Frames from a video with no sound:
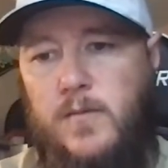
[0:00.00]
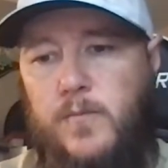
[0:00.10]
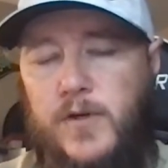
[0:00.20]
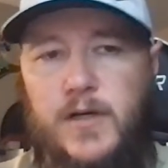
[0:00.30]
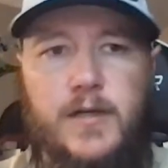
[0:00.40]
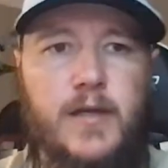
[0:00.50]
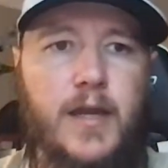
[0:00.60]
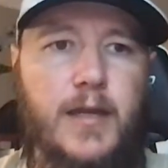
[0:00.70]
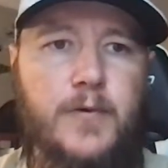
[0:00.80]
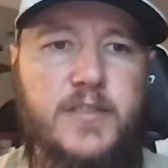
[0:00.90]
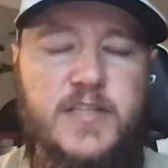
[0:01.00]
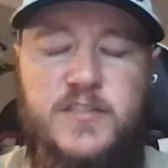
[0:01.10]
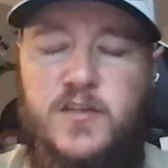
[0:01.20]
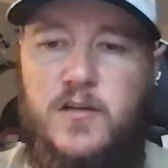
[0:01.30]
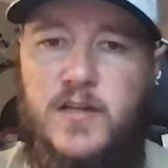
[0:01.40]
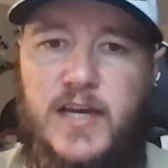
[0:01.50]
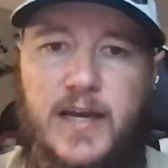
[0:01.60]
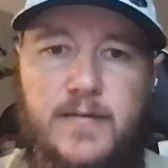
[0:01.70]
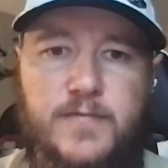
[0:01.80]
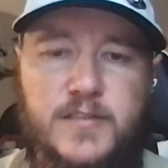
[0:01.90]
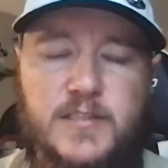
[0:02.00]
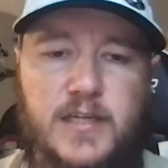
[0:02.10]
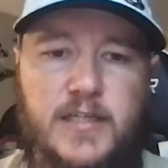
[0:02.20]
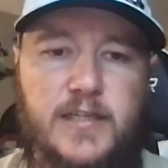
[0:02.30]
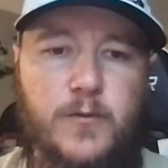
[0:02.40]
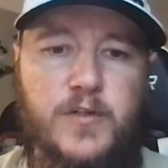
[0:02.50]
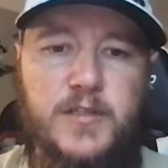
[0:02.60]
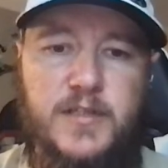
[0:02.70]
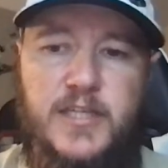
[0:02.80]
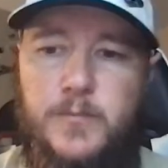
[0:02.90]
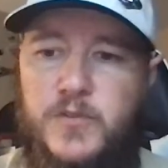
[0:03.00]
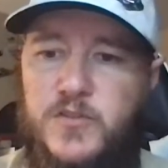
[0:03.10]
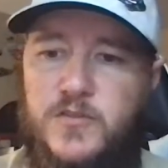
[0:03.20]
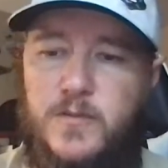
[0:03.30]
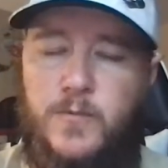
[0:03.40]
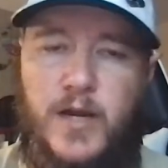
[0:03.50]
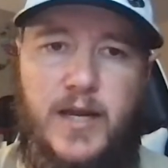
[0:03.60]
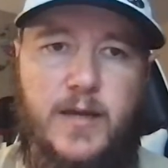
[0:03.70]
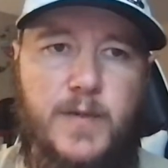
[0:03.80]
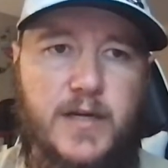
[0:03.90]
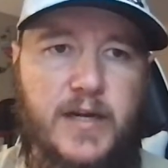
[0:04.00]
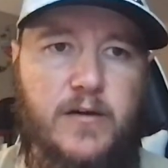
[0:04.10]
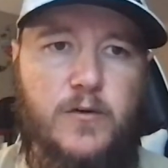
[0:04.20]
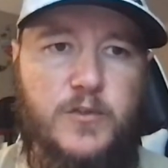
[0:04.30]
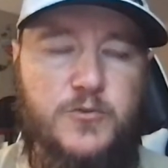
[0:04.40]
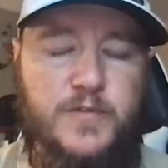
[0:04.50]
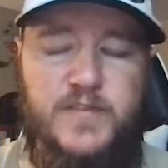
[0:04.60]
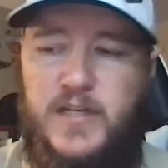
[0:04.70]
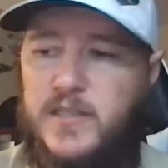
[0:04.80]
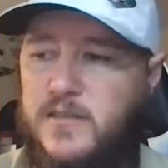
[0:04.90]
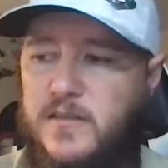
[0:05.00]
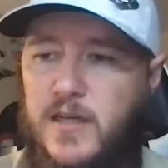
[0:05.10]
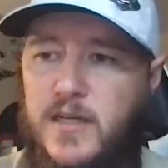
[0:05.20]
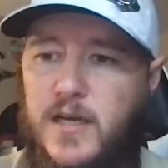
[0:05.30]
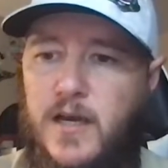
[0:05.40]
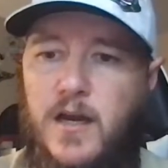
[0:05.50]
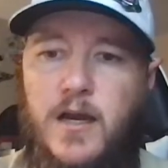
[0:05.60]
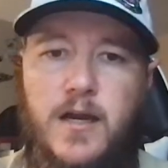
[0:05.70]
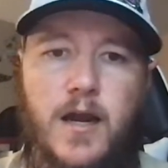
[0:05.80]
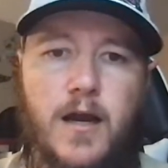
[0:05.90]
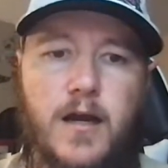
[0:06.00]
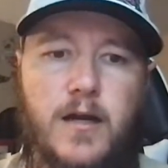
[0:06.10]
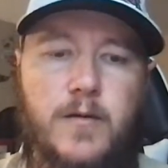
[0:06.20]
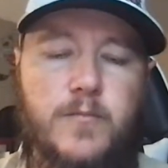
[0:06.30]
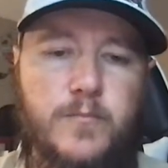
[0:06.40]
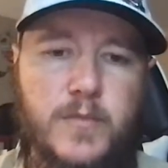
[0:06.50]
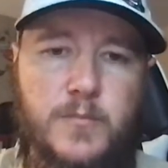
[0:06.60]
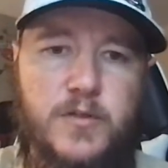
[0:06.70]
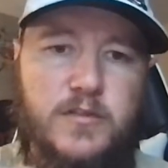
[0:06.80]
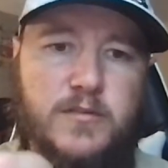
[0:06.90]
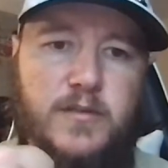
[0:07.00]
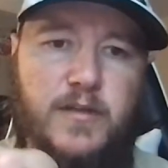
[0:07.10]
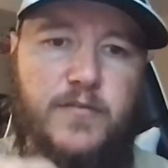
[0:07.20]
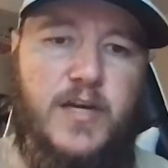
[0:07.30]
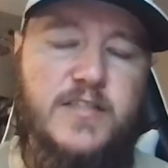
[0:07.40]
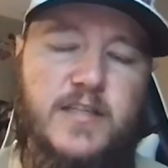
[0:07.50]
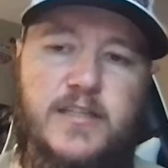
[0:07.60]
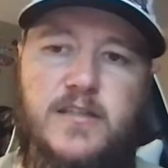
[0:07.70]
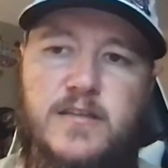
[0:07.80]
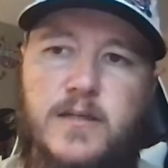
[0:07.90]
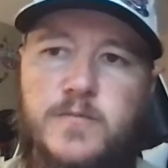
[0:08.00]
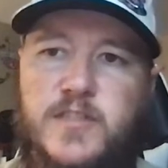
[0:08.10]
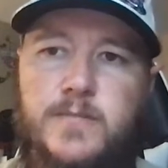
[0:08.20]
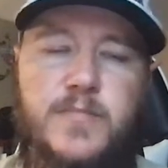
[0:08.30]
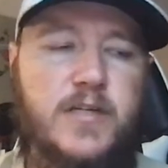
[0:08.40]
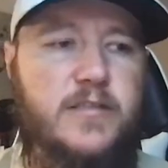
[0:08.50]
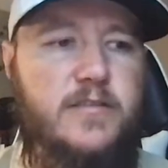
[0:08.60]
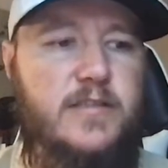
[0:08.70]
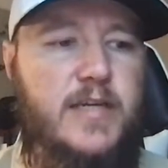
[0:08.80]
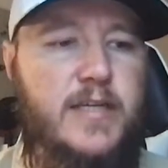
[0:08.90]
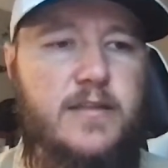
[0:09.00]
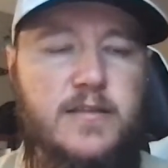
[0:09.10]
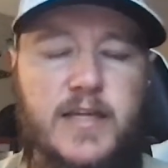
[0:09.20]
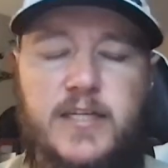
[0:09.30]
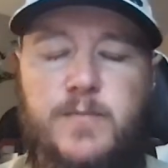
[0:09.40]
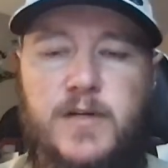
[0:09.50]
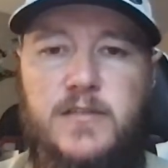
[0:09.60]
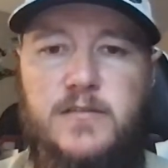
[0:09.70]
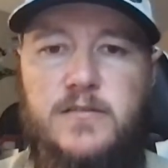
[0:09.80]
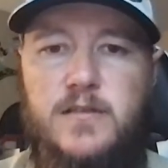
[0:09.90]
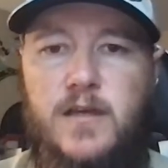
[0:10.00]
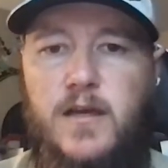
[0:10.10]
But anyways, that's all I have for tonight. I wanted to keep this right at about an hour, which we've done. Remember, if you guys can hit the thumbs up button, hit the like button,